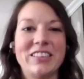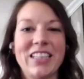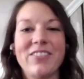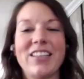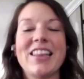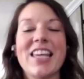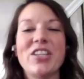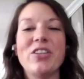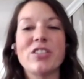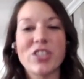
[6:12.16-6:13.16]
Well, Stefanie, thank
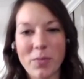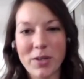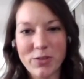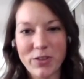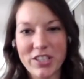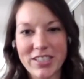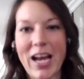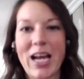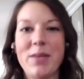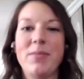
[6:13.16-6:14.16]
you so much for your
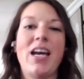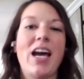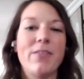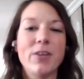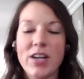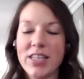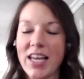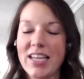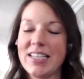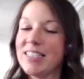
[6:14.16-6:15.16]
time. Everyone
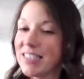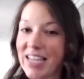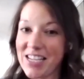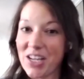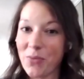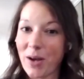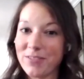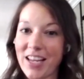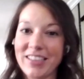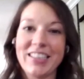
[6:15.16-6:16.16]
that is attending
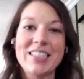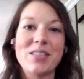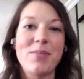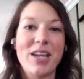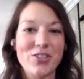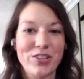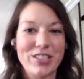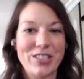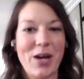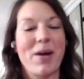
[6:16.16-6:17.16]
WEFTEC needs to make sure to
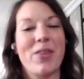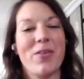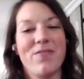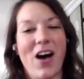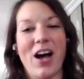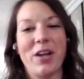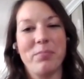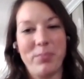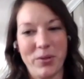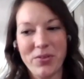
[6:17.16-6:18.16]
stop by the Vaughan
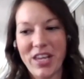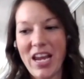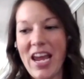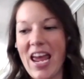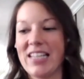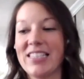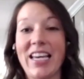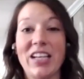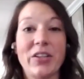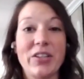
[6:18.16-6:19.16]
booth and say
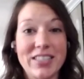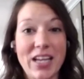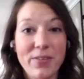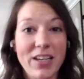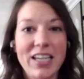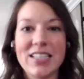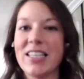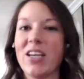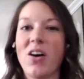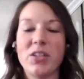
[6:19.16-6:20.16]
hello to Stefanie and
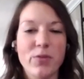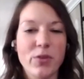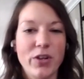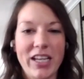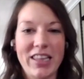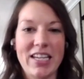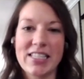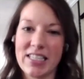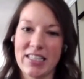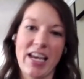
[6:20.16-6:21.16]
see all of the great things
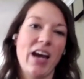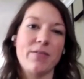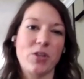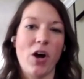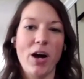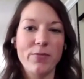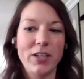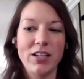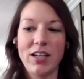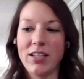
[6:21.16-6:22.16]
that they have to
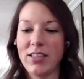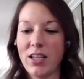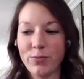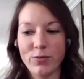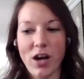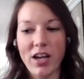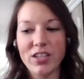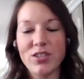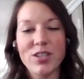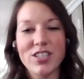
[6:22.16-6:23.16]
offer. And if
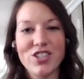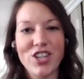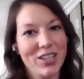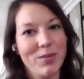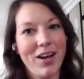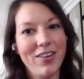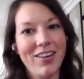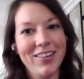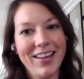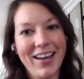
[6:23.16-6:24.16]
not, you can check them out
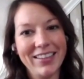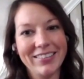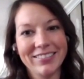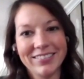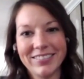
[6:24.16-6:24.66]
online.